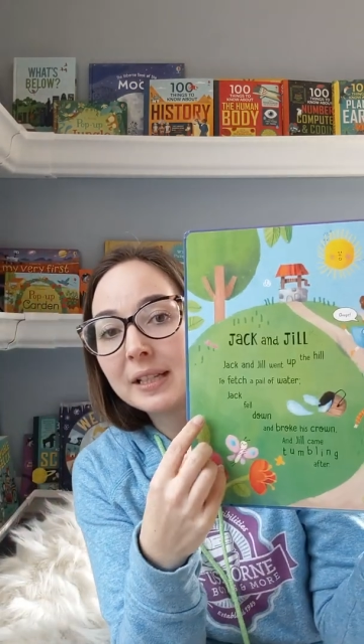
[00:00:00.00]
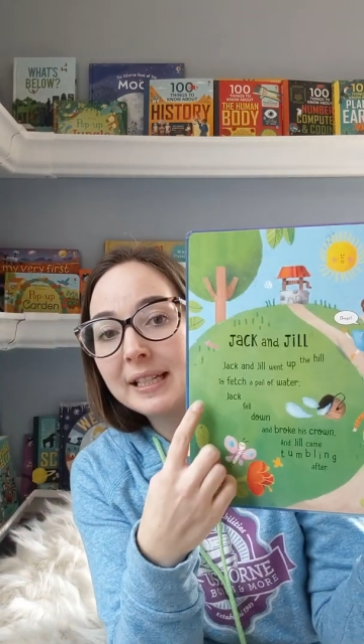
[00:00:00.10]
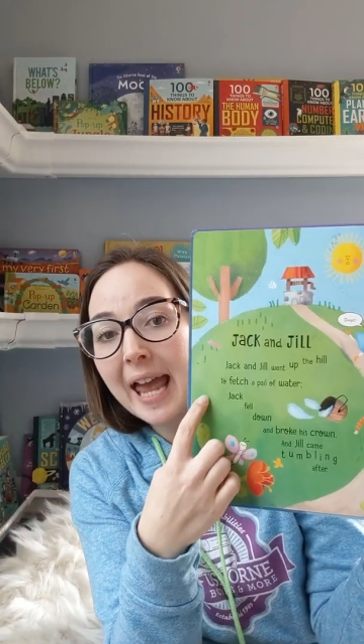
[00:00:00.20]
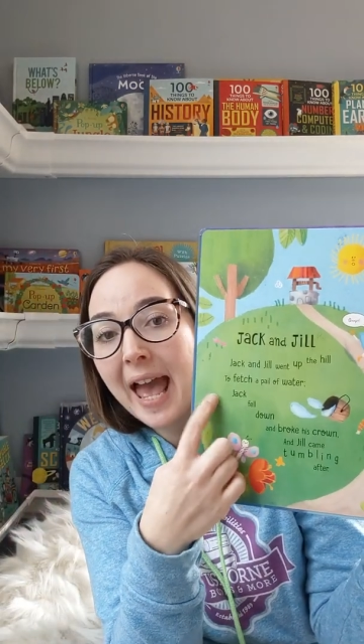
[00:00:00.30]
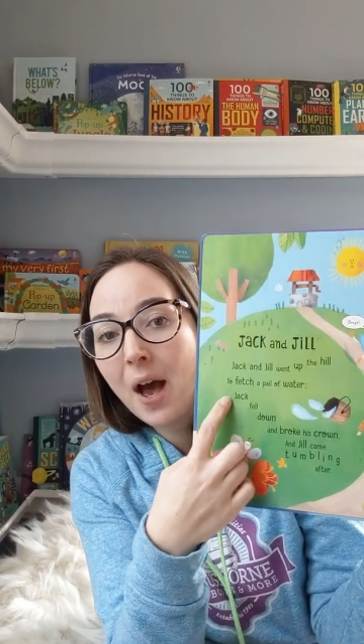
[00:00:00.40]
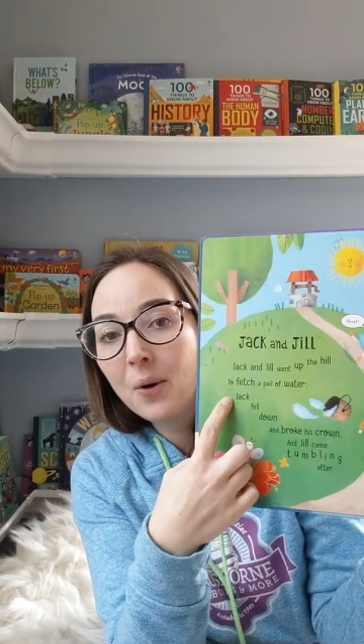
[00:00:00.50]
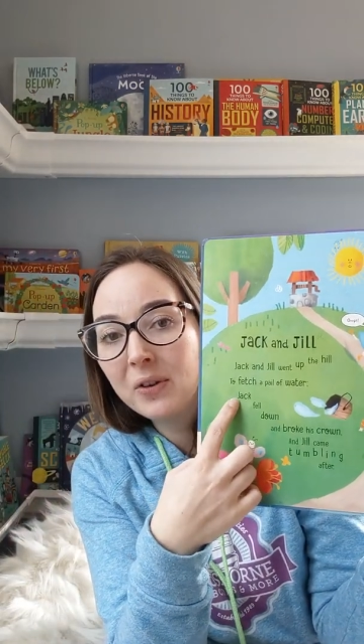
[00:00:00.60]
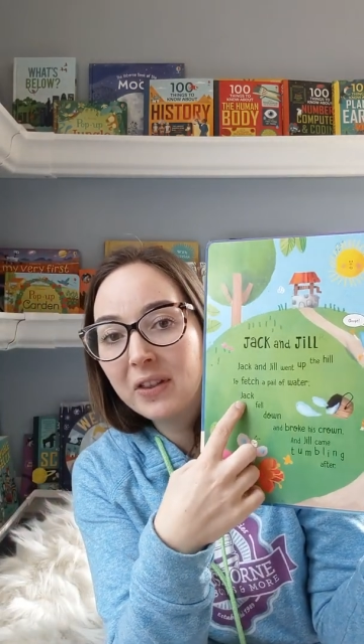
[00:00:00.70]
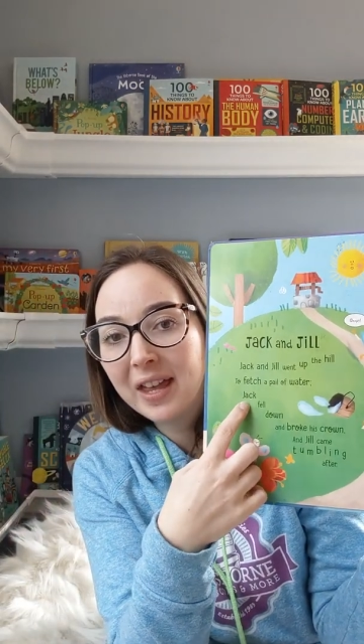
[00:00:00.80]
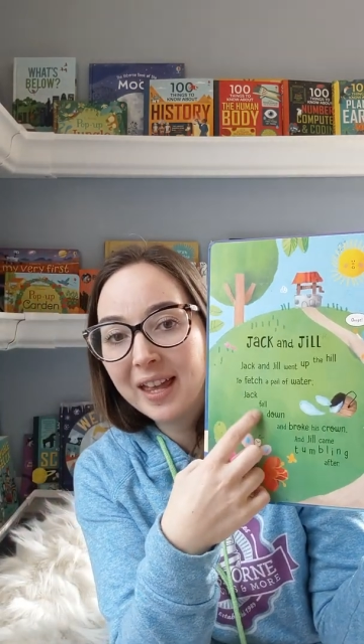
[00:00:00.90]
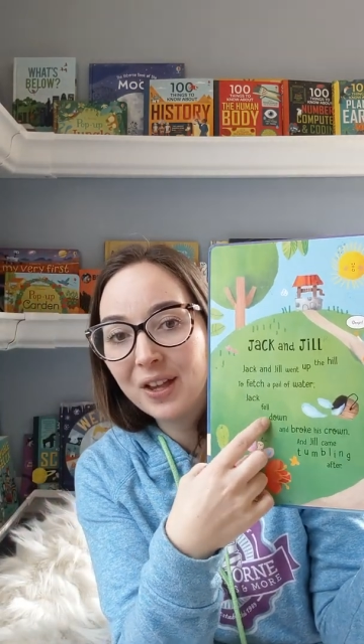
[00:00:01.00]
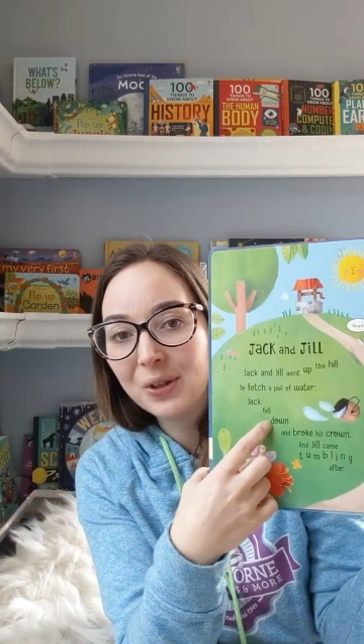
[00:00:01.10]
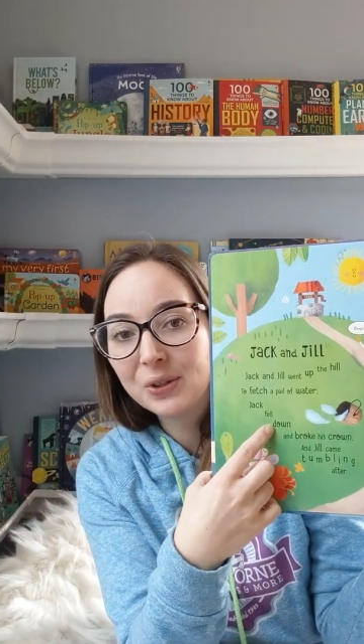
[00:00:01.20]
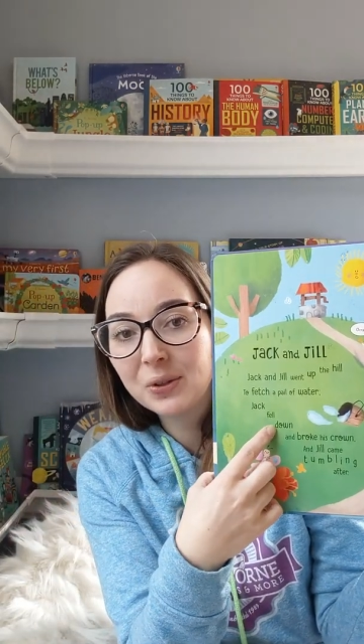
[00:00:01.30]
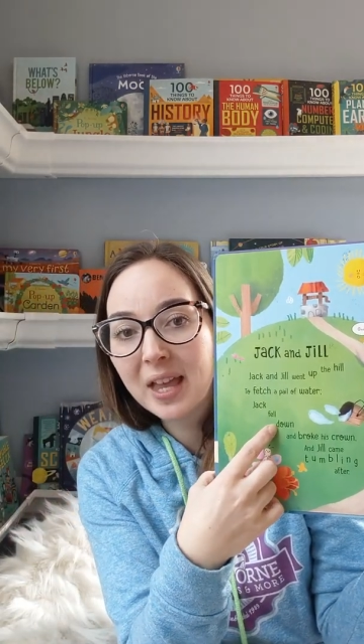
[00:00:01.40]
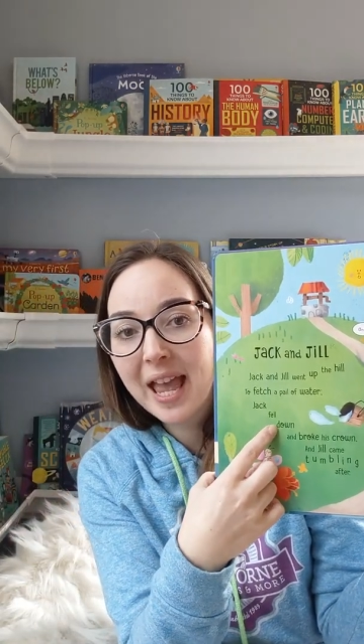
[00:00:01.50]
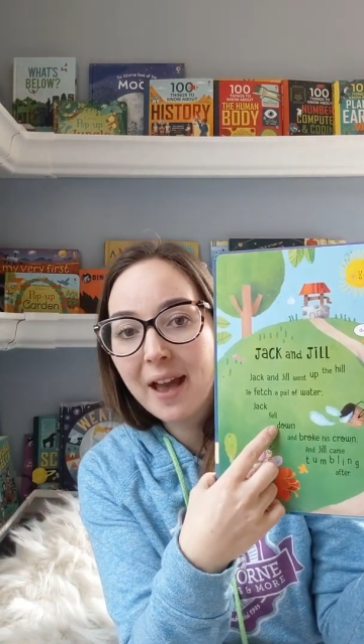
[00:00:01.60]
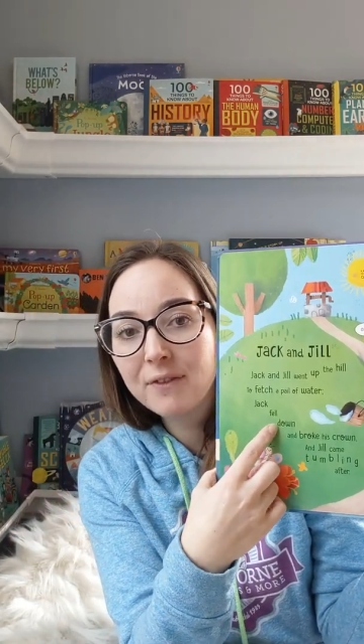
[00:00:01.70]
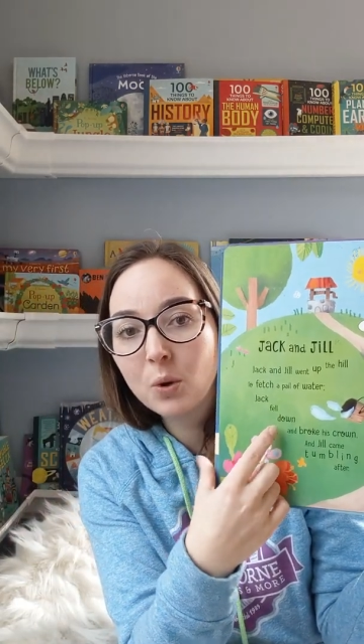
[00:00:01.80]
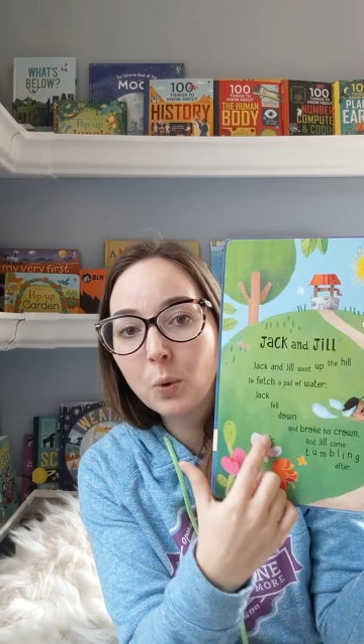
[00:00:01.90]
down the hill. So they
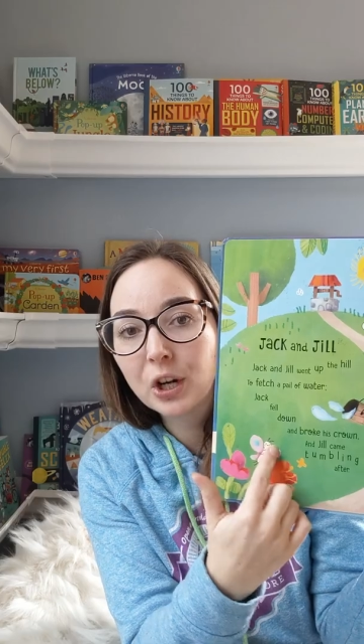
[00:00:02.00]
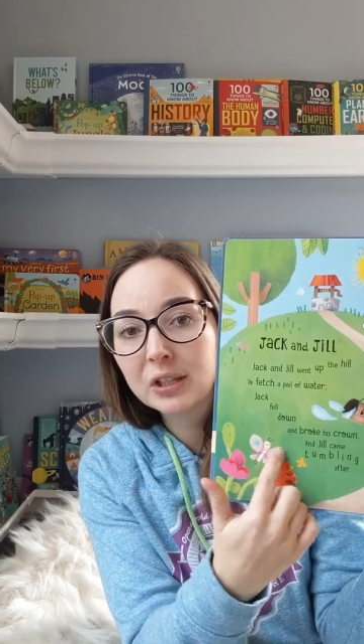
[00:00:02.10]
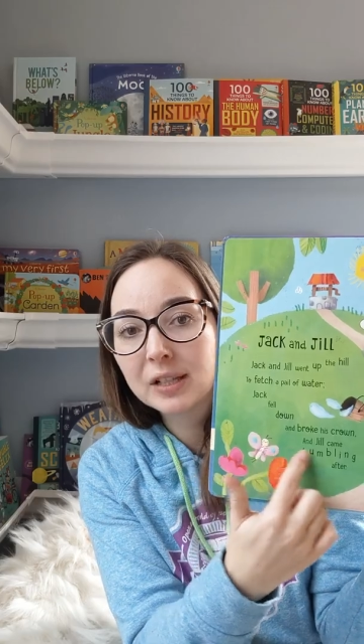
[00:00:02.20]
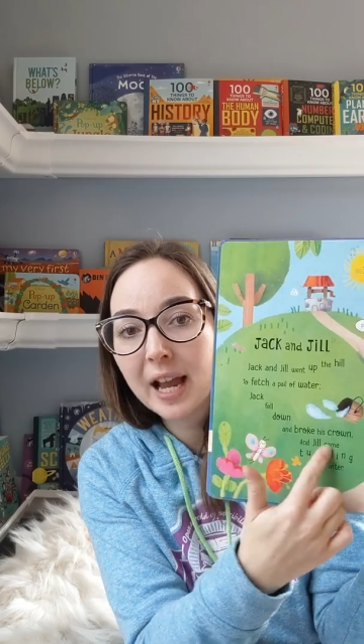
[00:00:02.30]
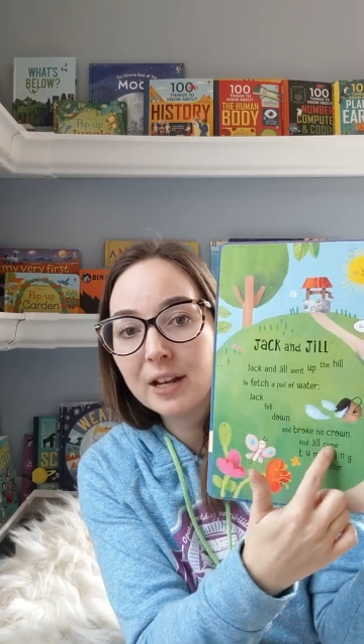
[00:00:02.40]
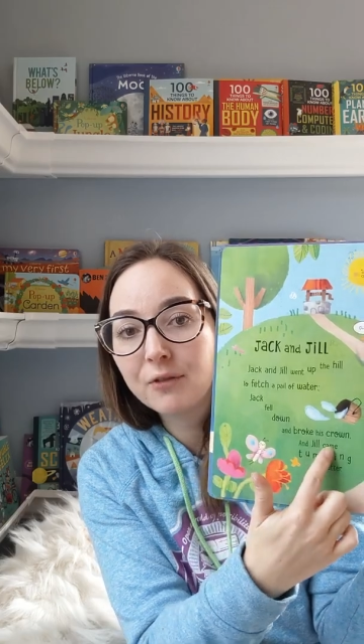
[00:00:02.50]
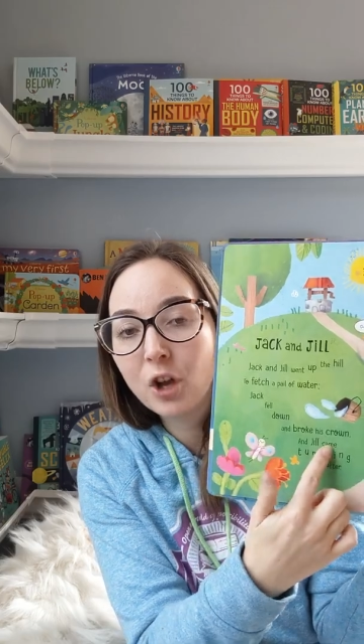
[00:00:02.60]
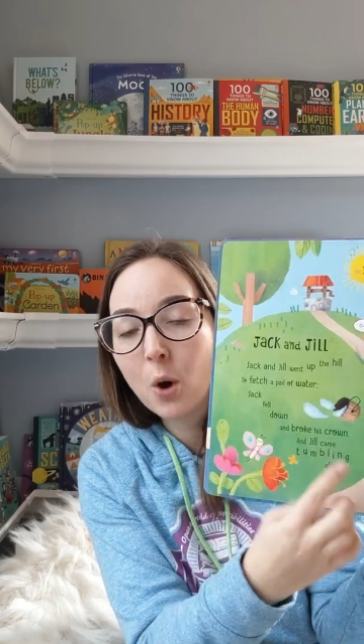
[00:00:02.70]
have the words kind of